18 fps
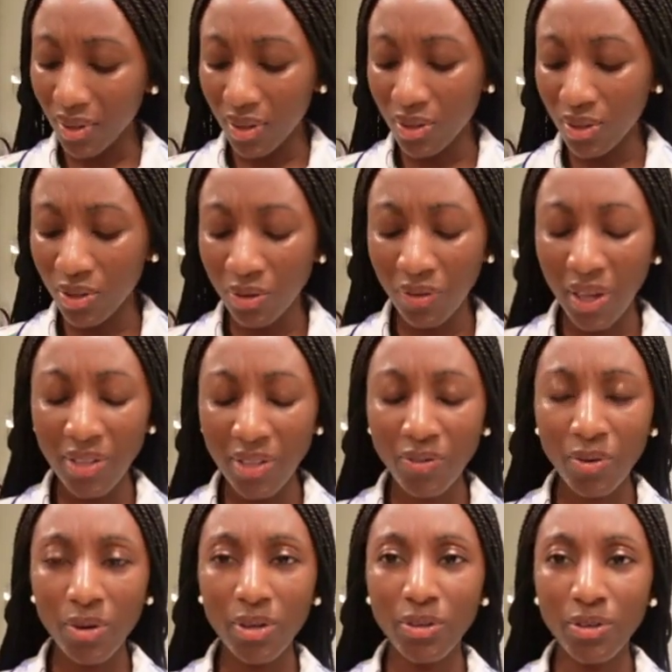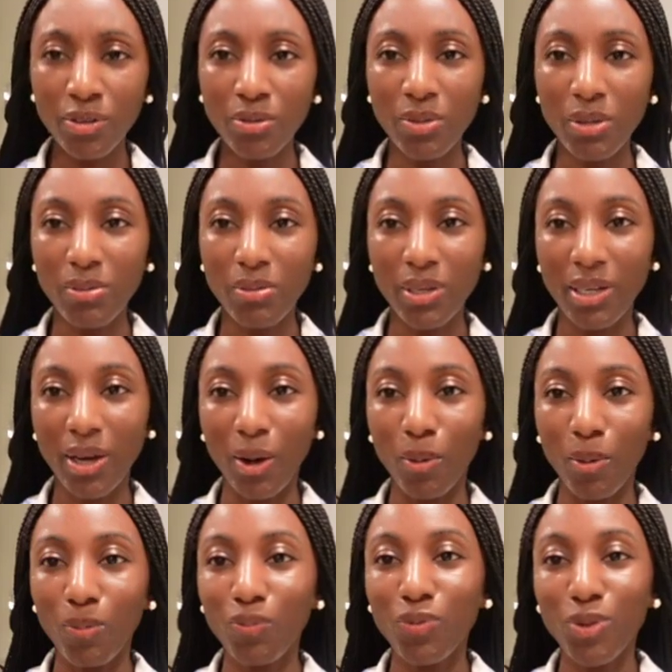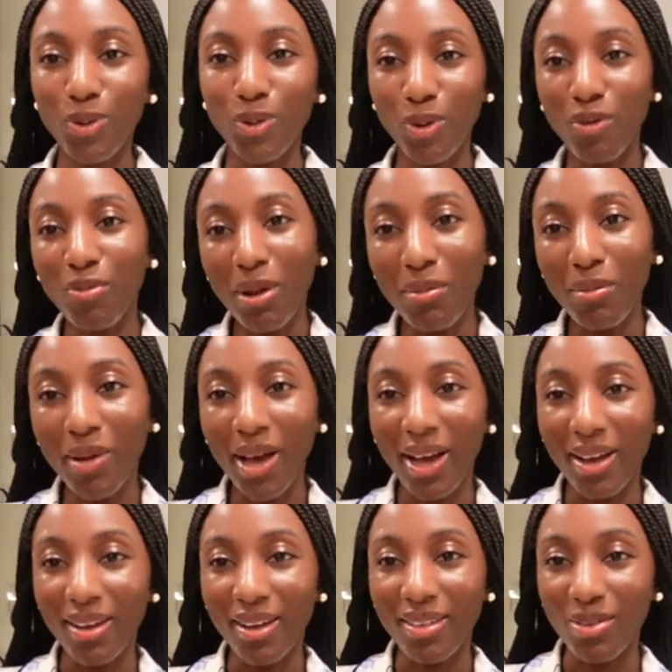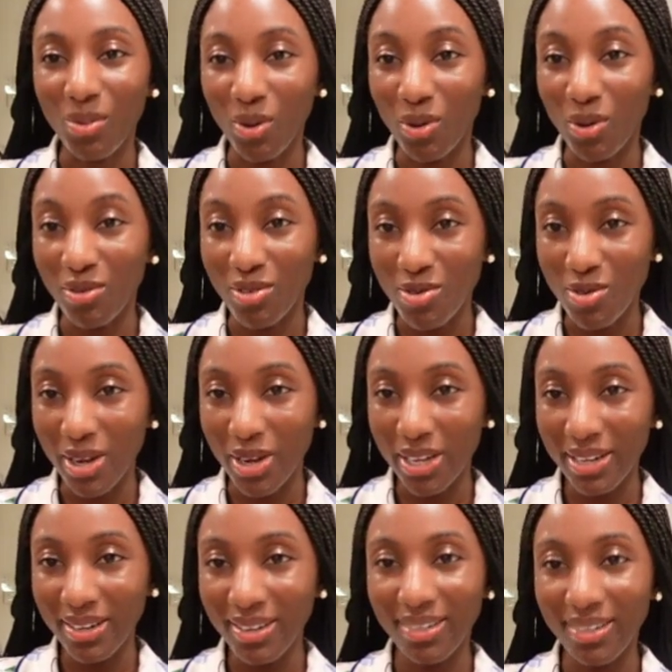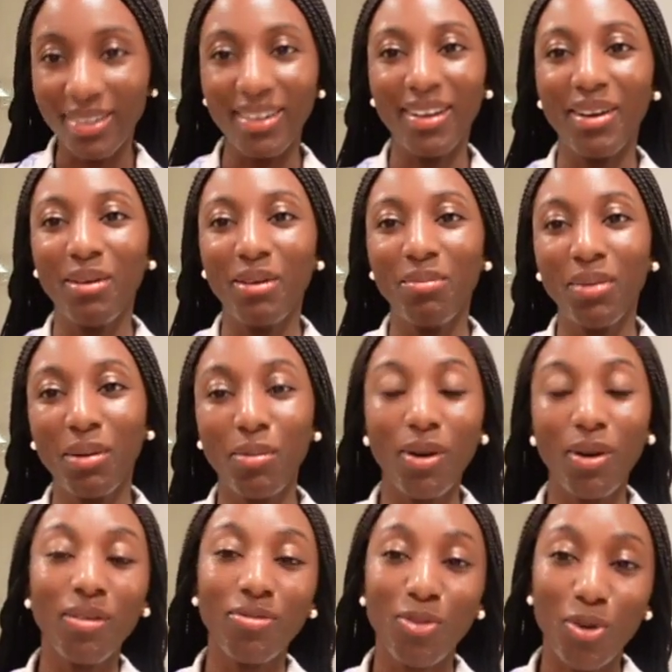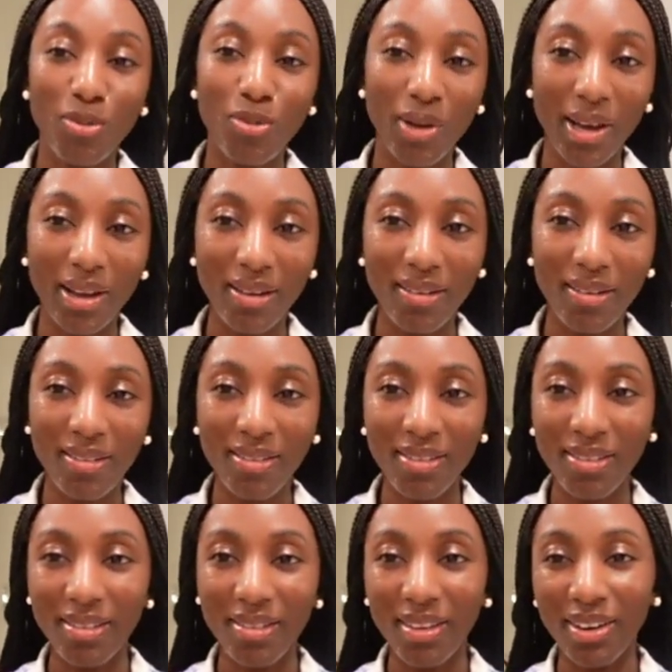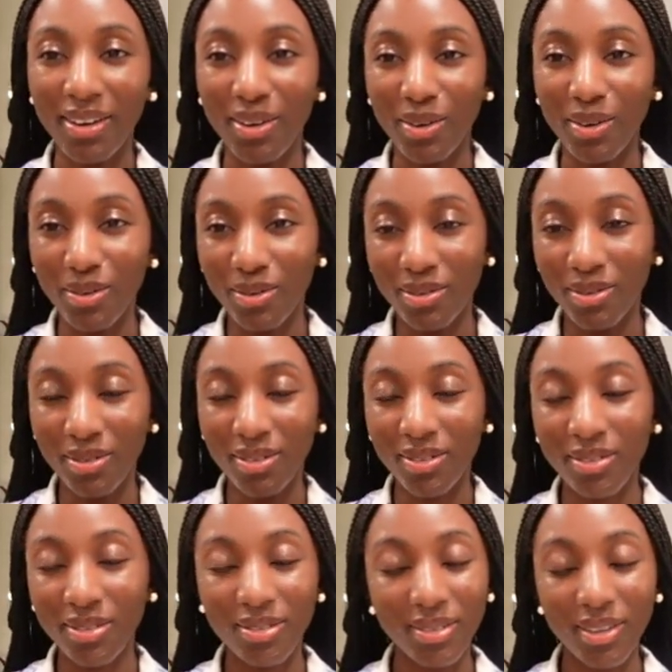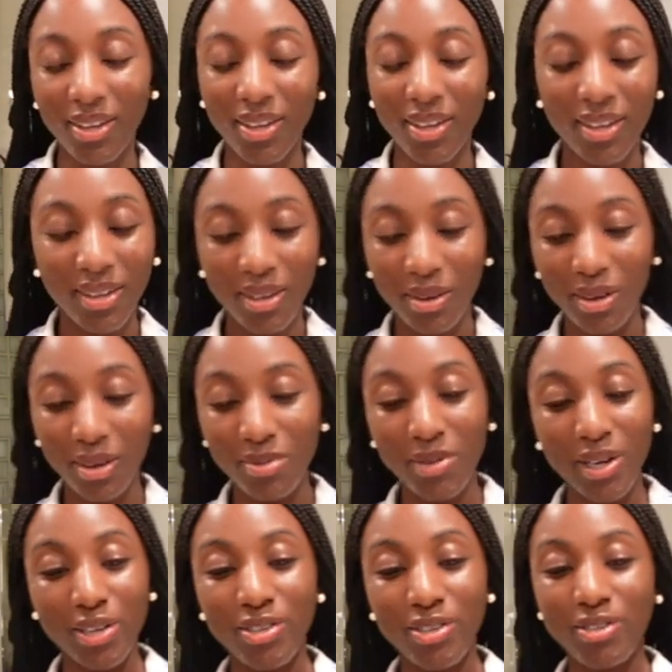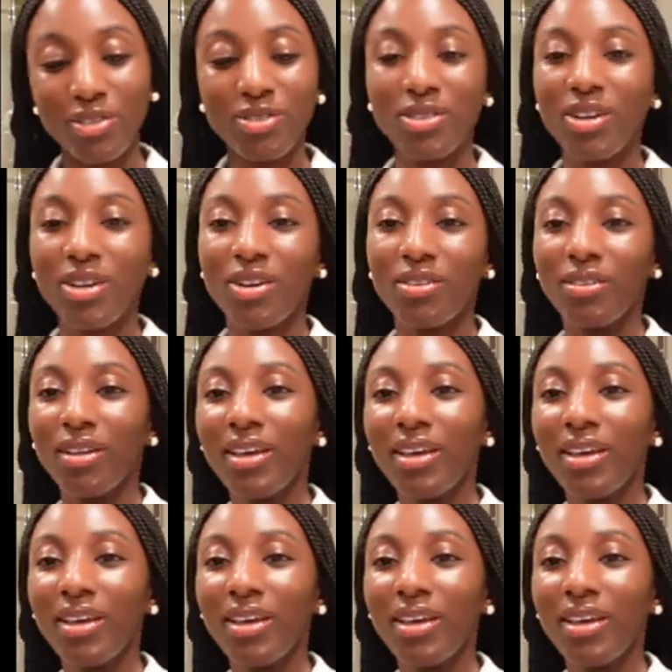So fast forward to me being helped. 2 of my bags were overweight. I brought 4 bags. I know, I'm extra as hell.